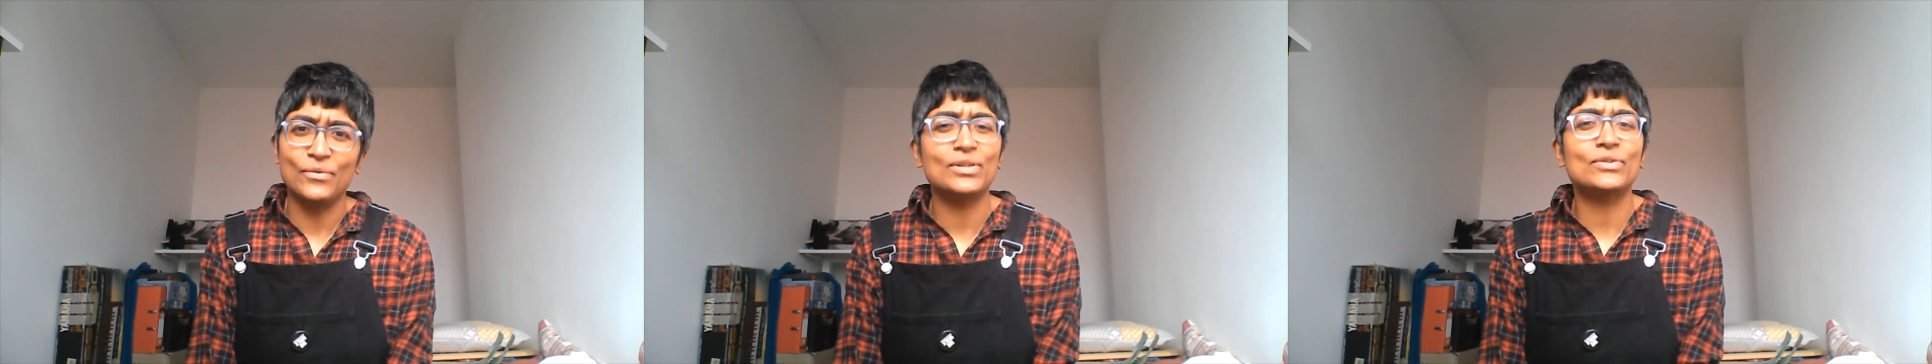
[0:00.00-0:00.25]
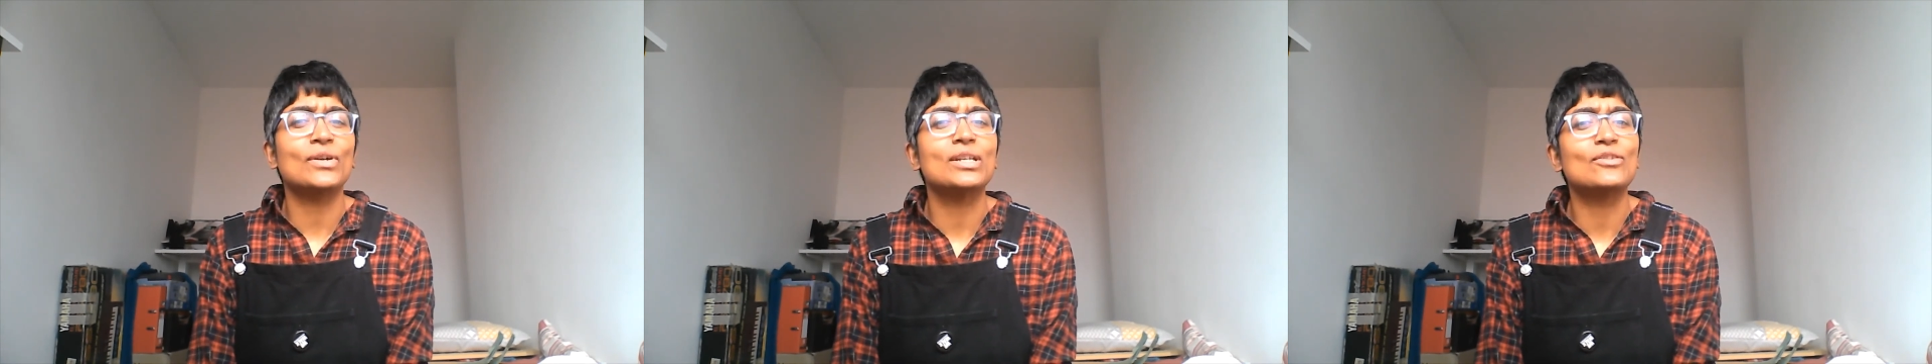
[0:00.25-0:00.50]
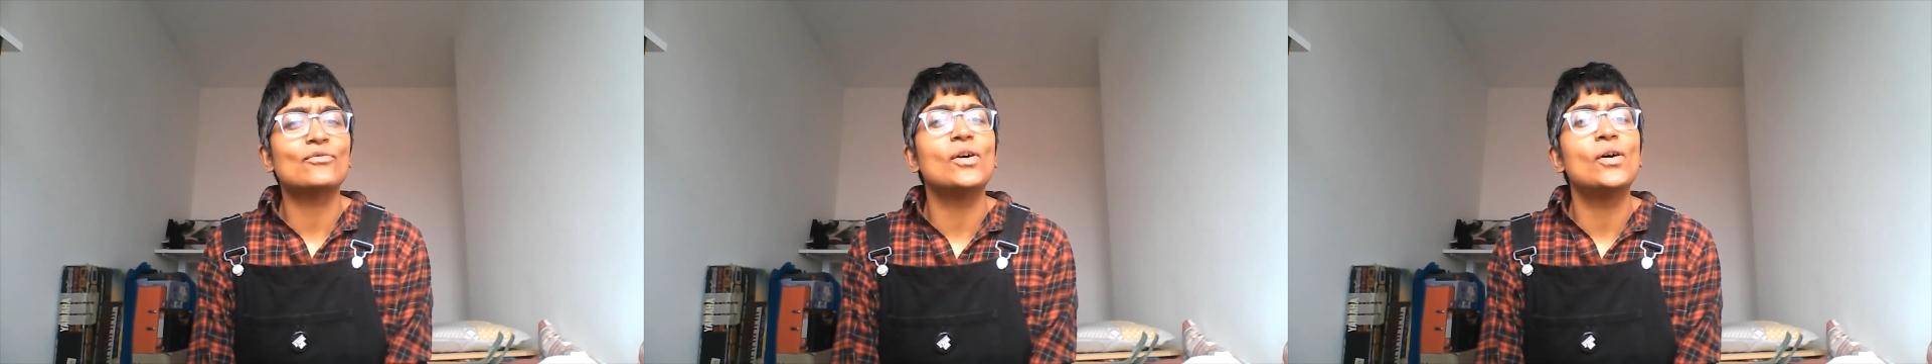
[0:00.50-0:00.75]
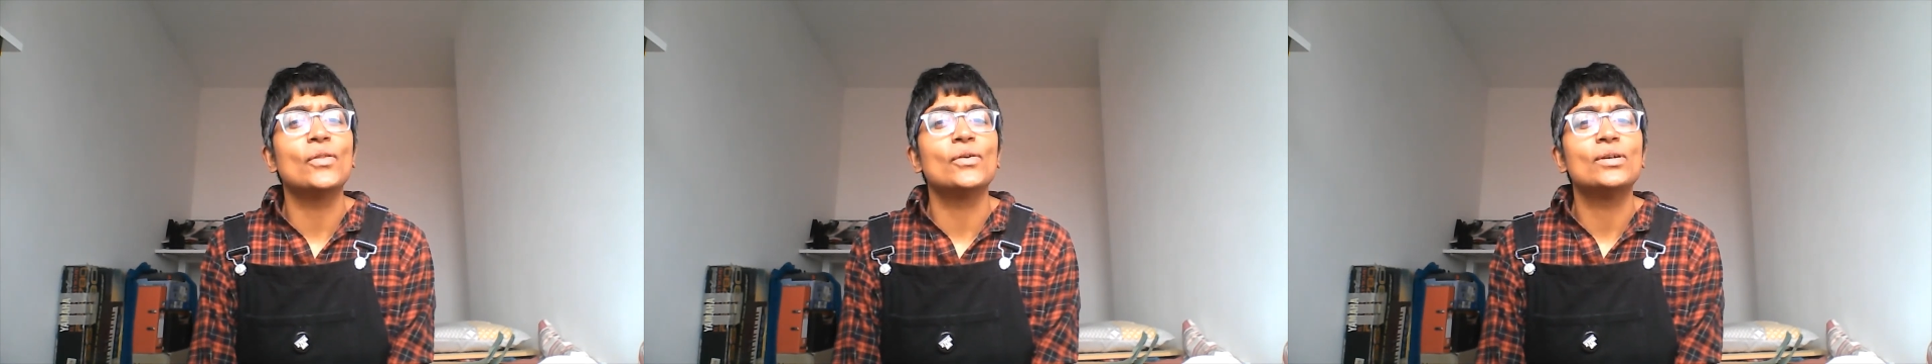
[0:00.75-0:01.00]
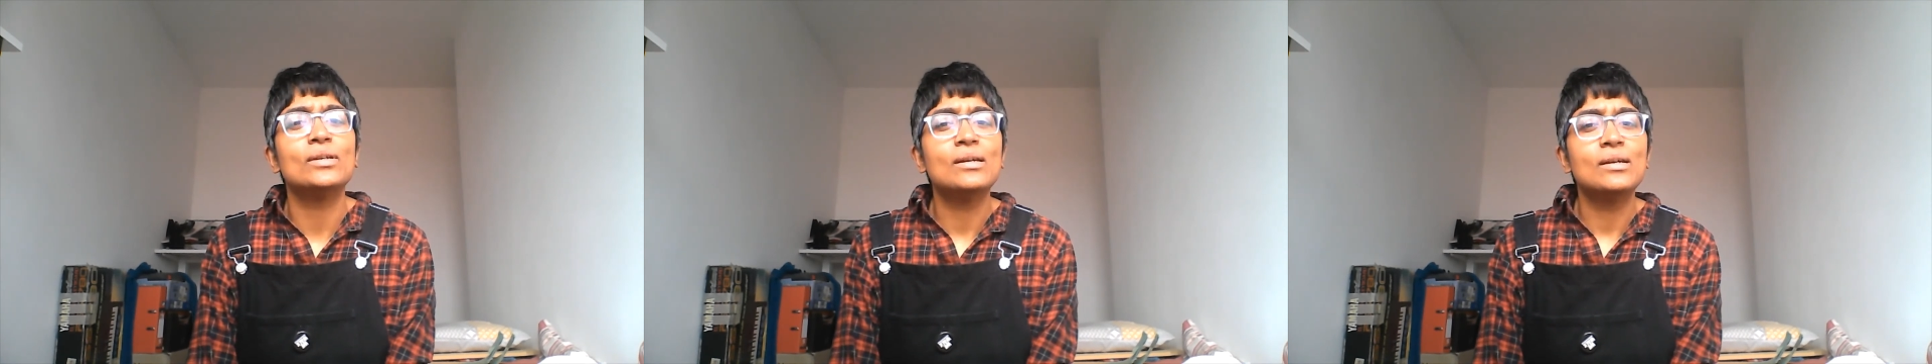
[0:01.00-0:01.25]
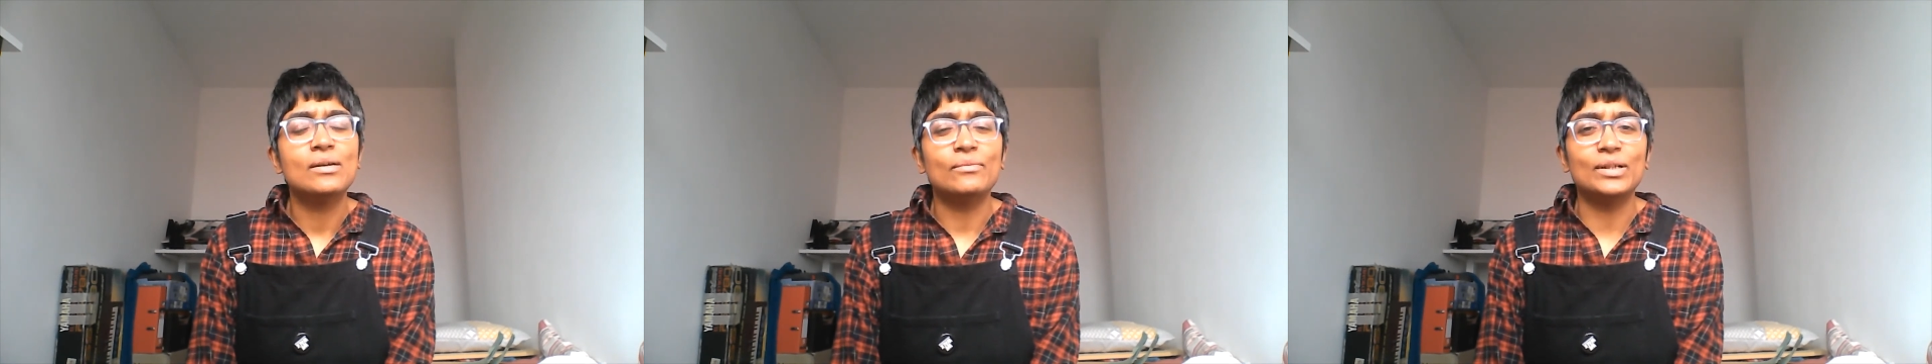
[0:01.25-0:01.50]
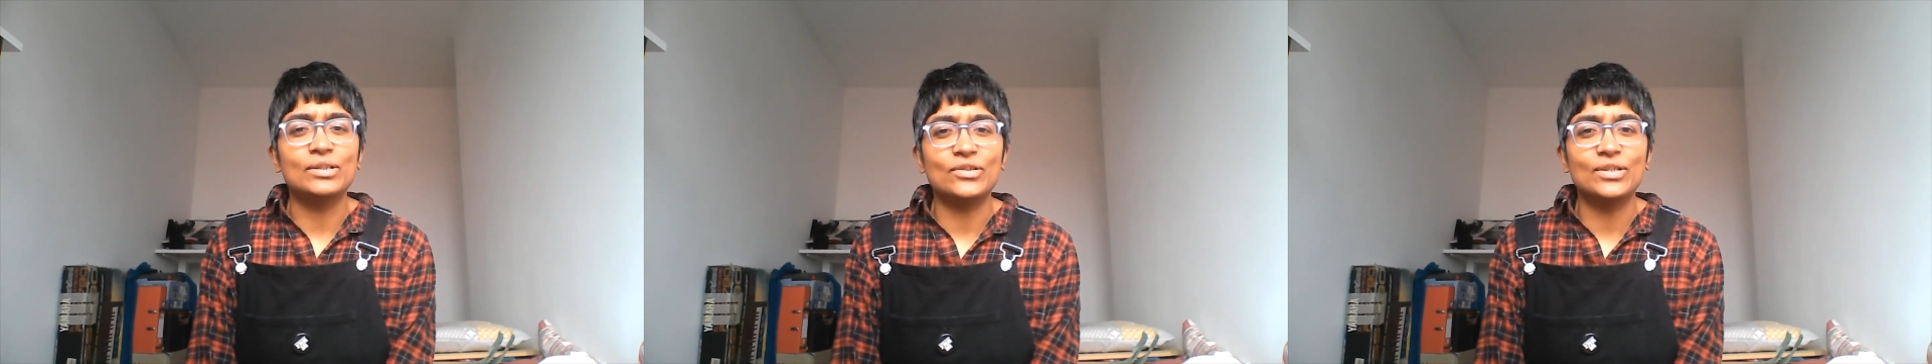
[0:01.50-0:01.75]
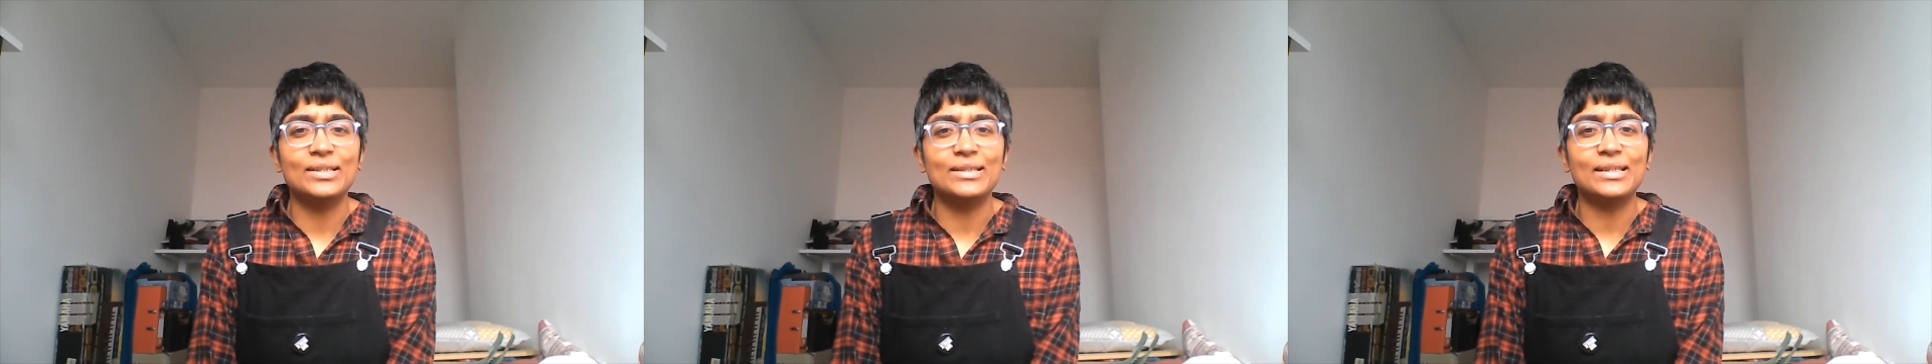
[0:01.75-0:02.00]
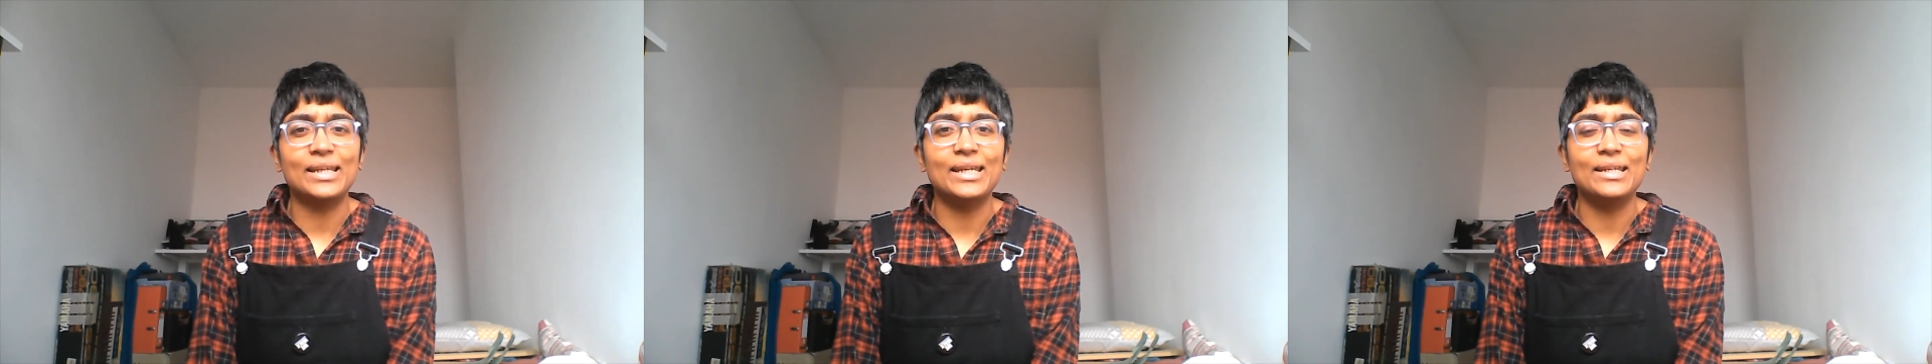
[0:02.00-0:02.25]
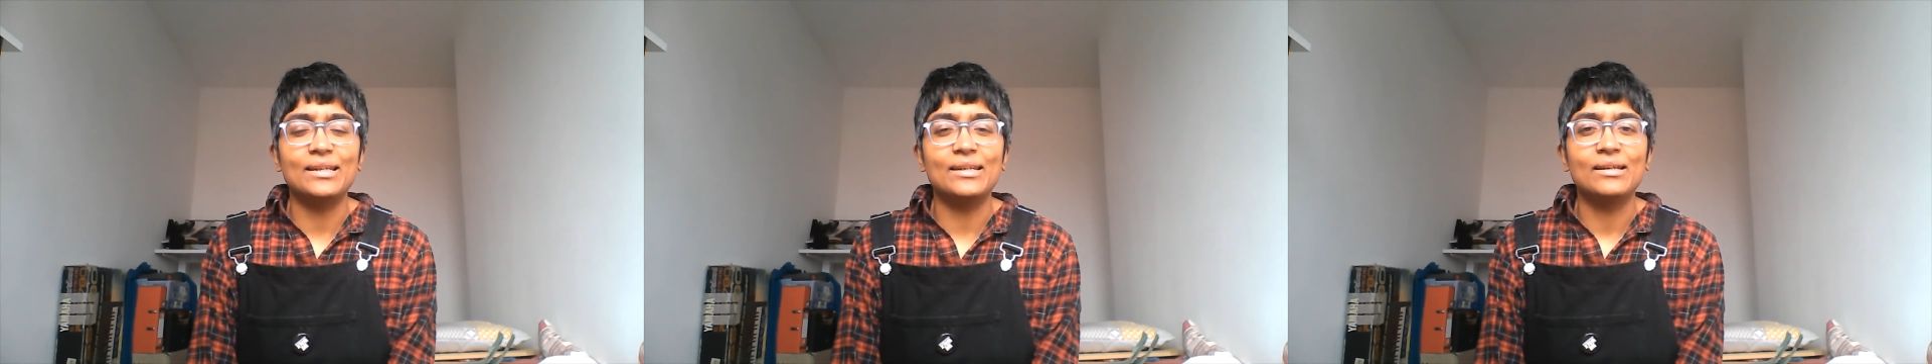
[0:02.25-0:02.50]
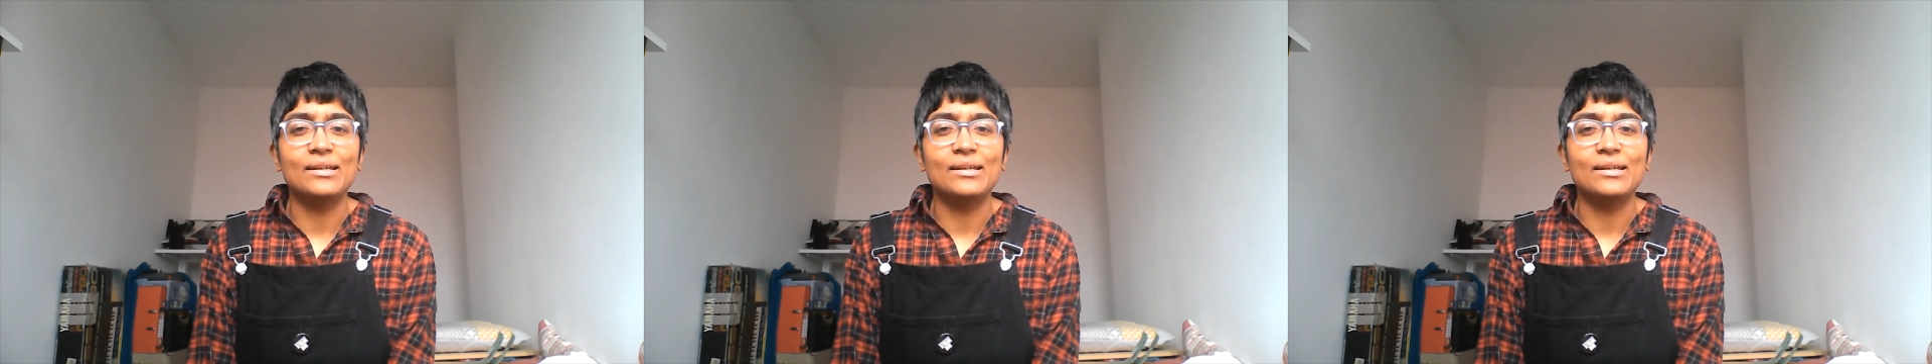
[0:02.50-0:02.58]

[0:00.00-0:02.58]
estranged father when she's in